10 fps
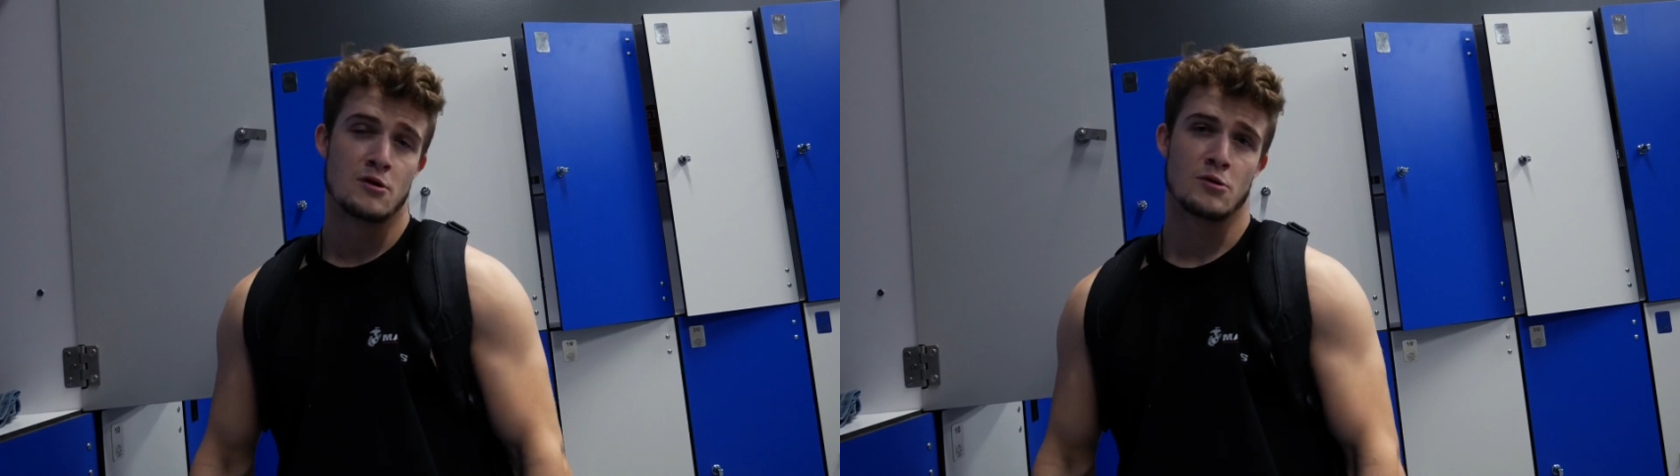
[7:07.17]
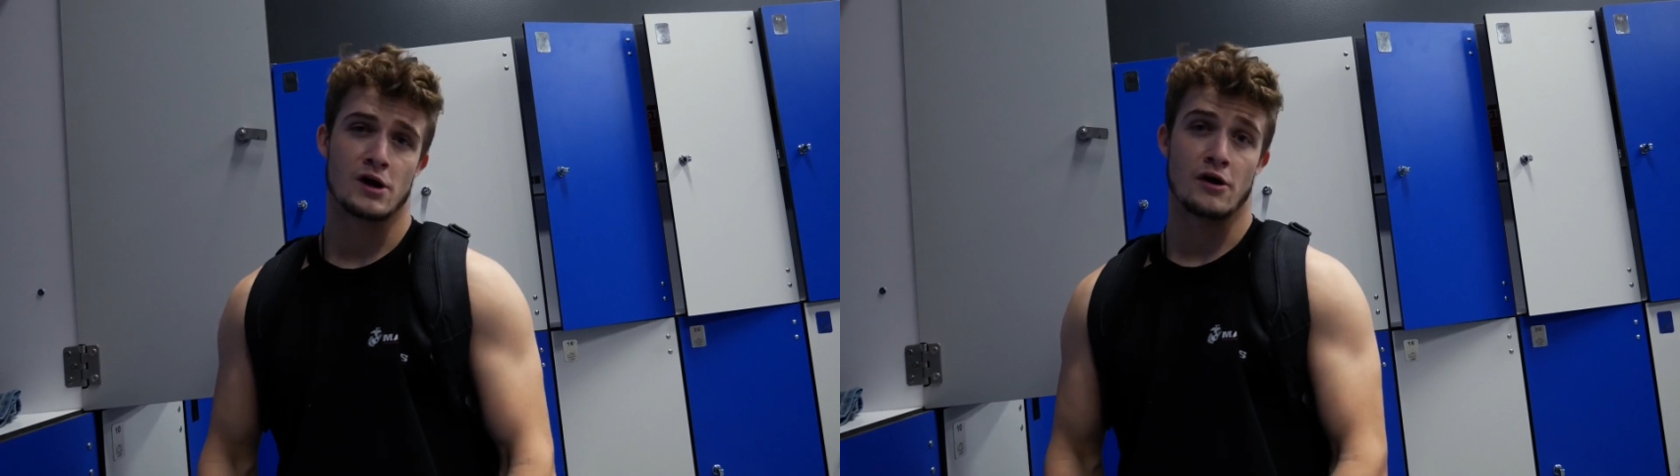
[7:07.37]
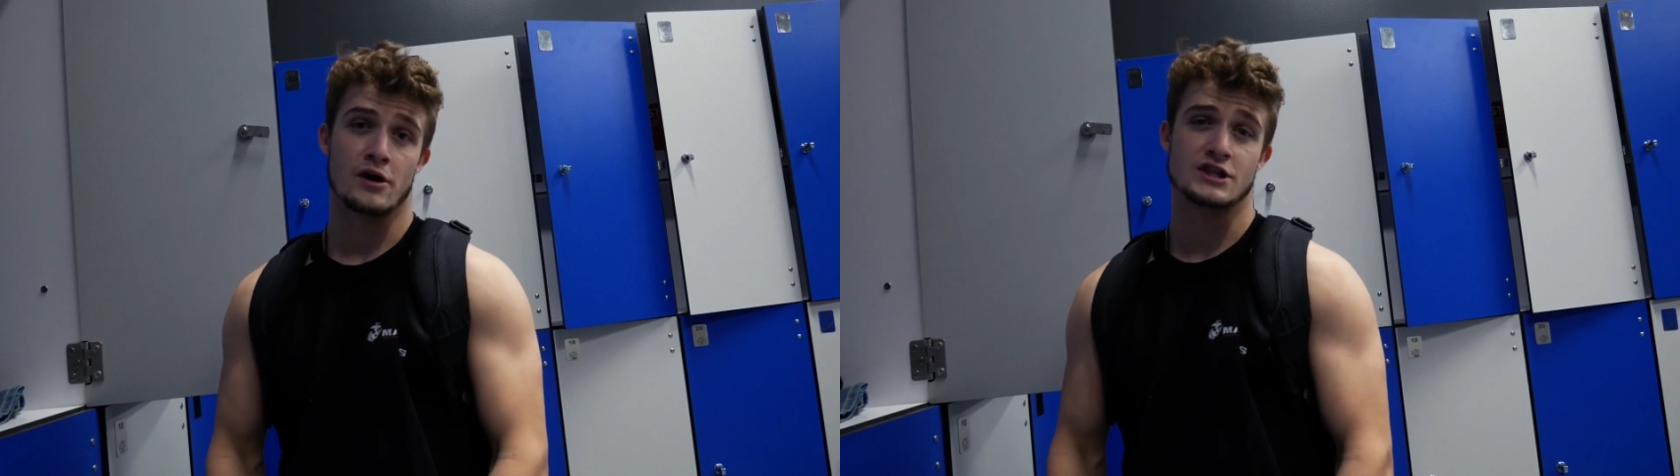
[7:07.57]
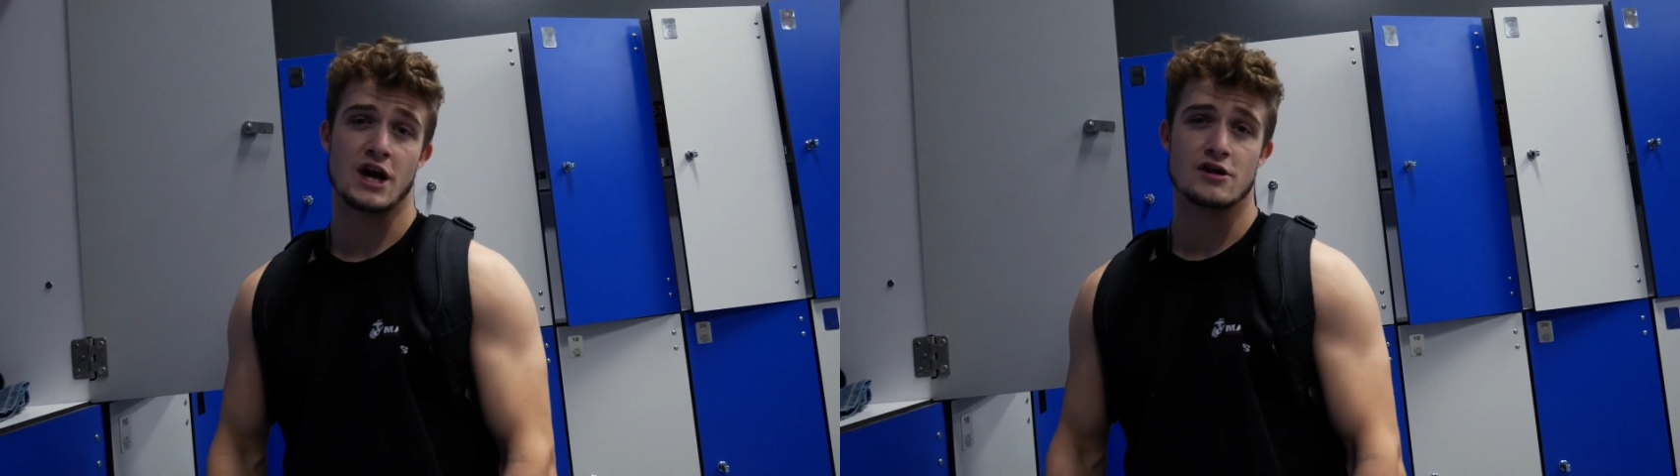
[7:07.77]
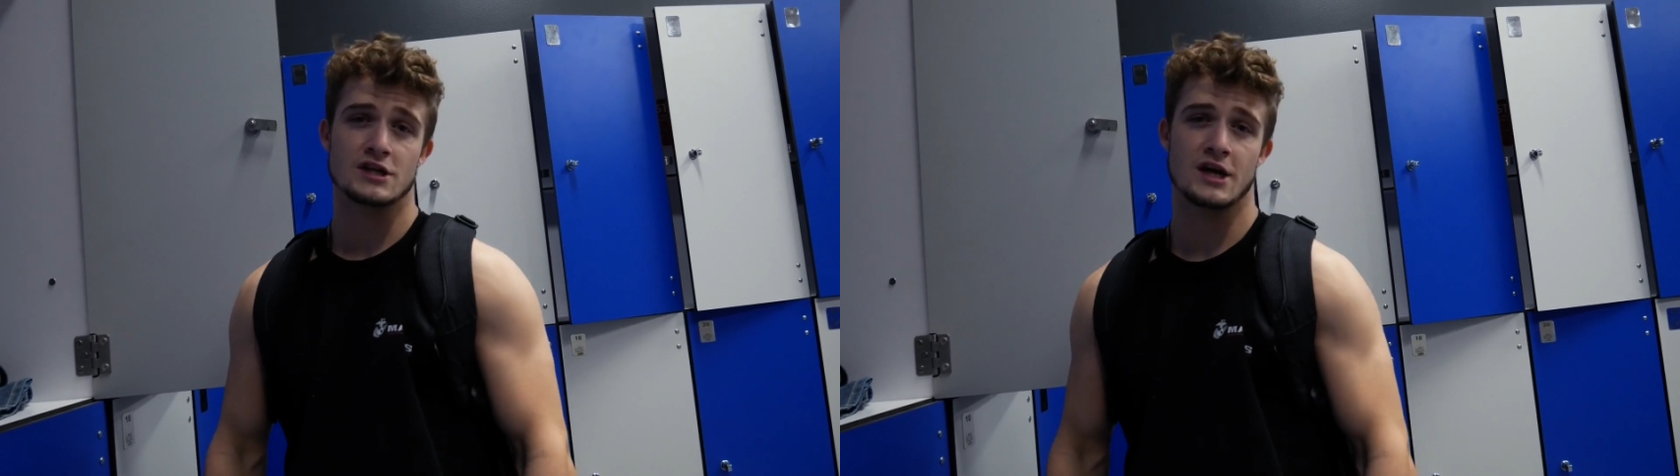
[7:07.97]
We're gonna go to
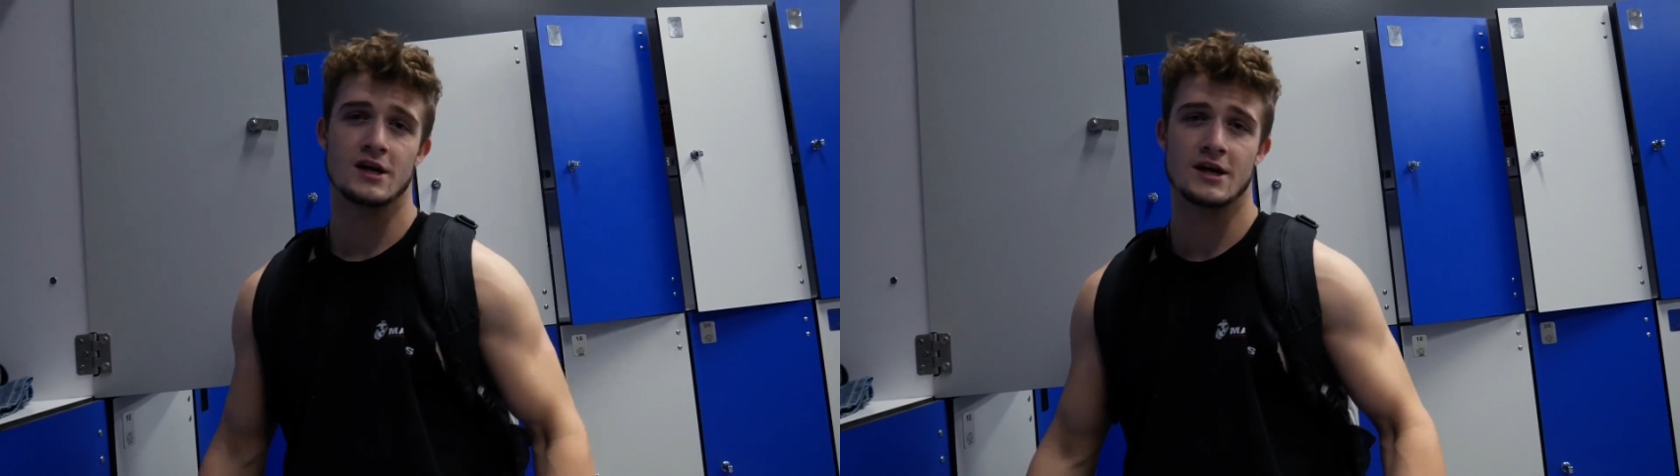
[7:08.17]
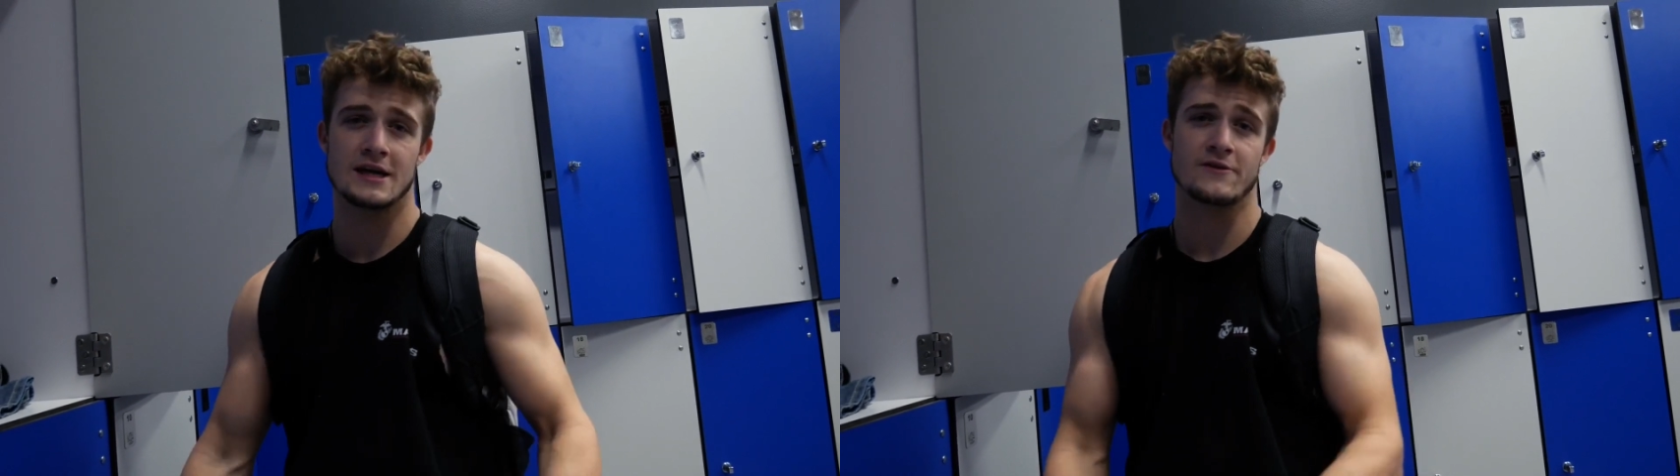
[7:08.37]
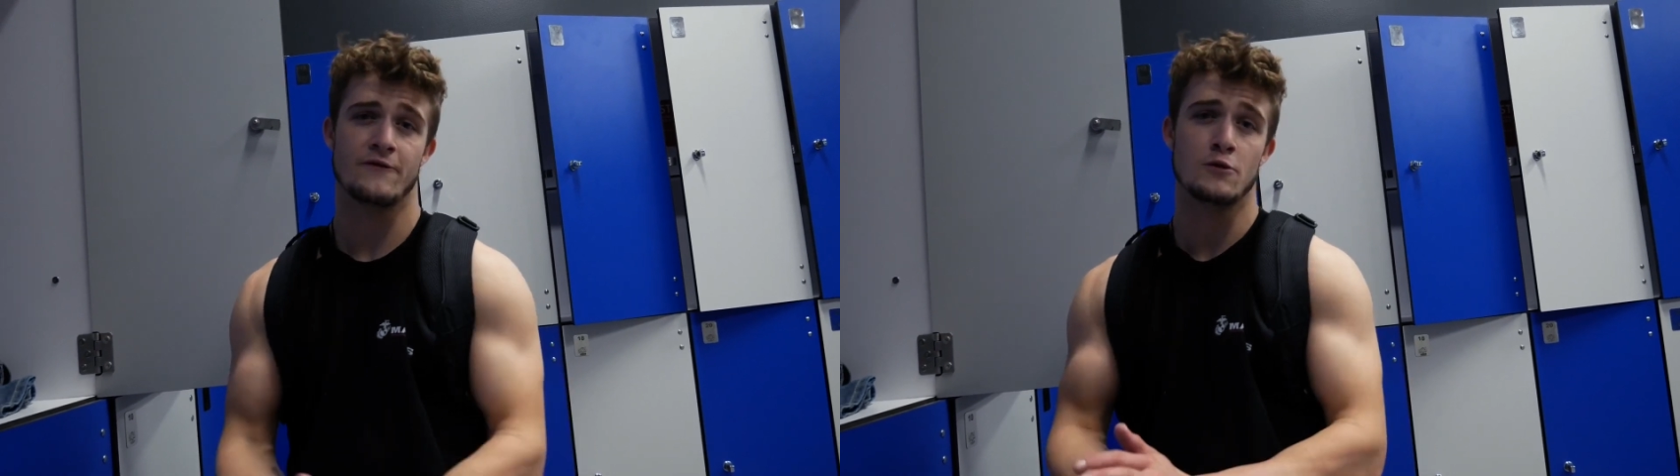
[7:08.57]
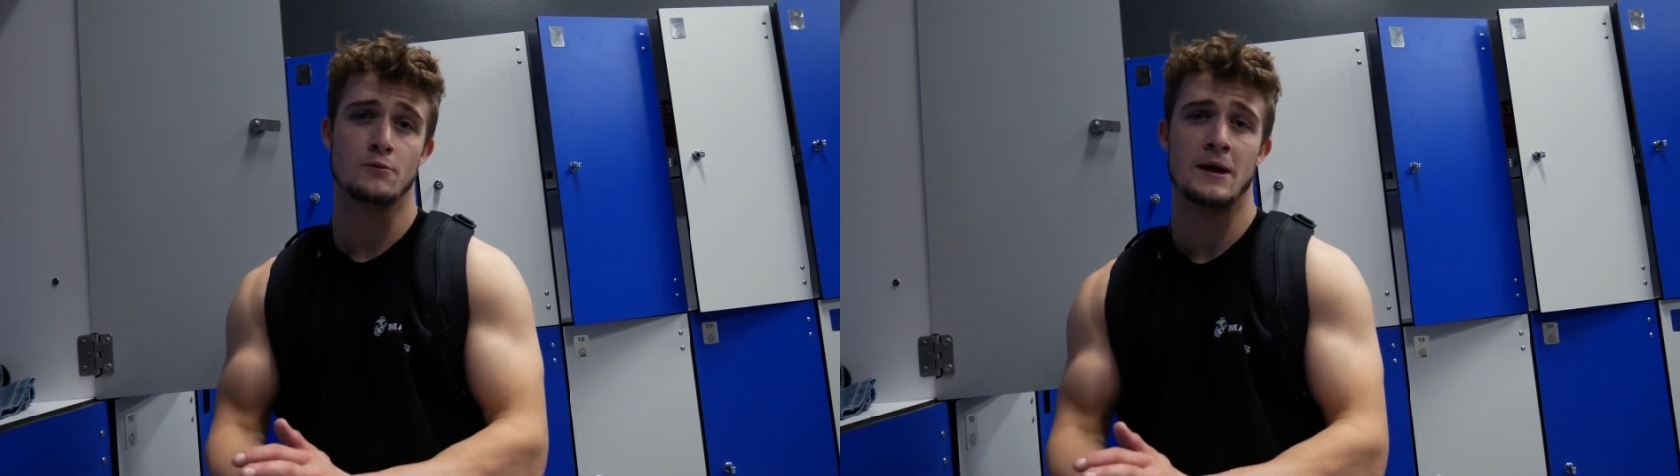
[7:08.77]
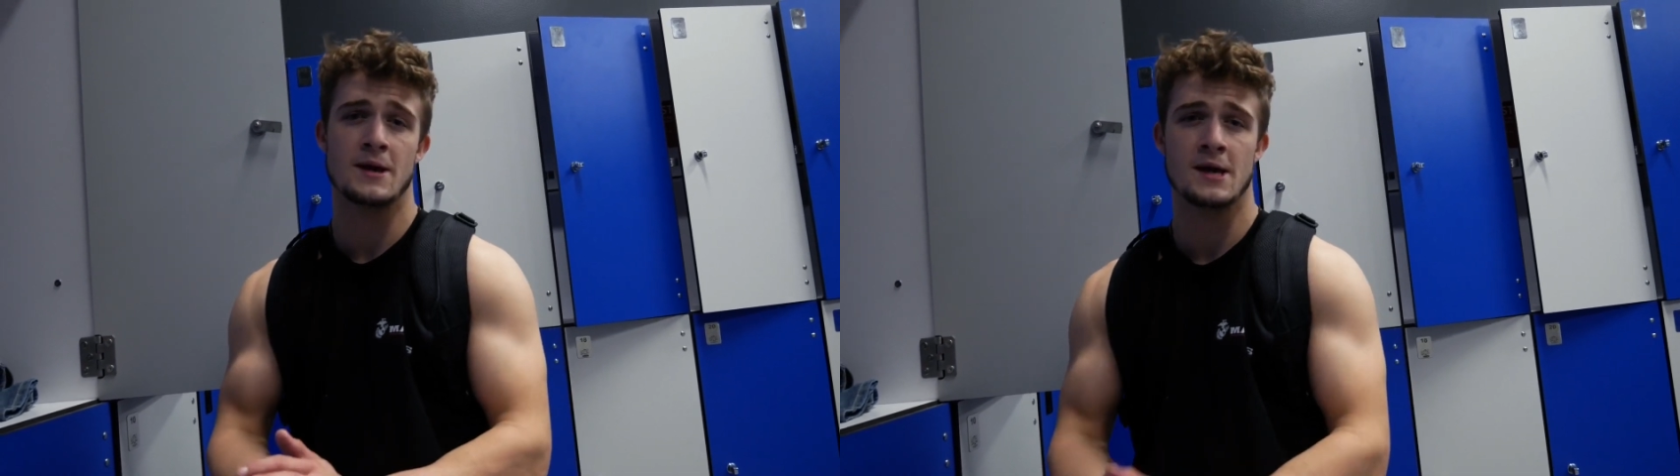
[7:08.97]
Cheddar's, get some food
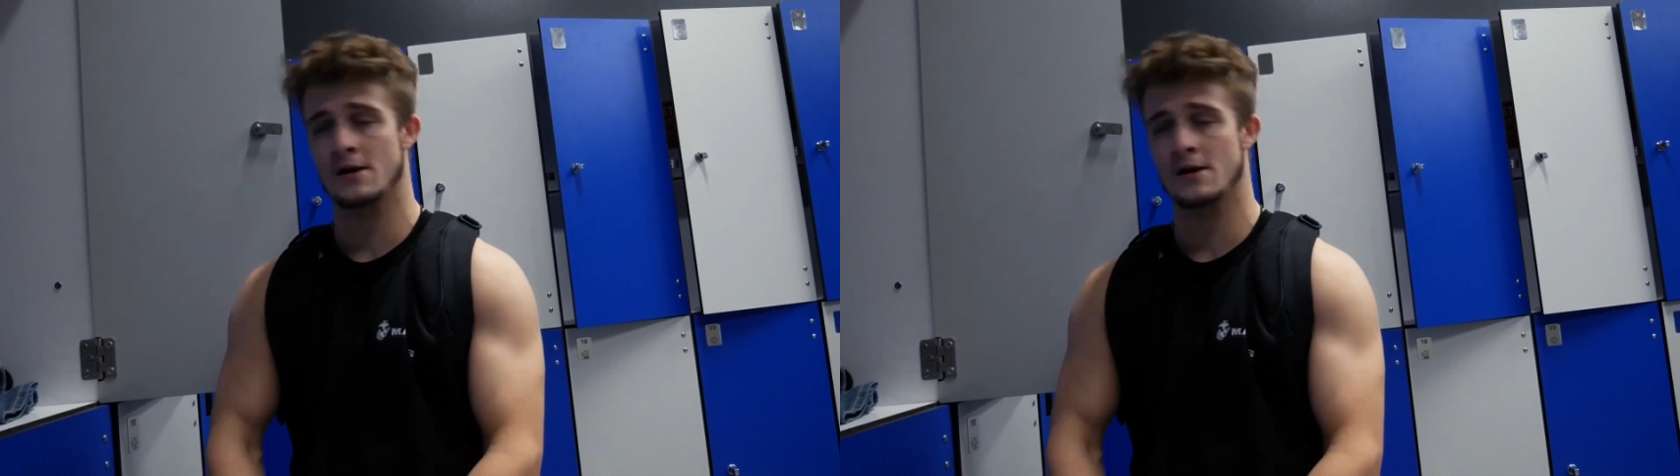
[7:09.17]
baby.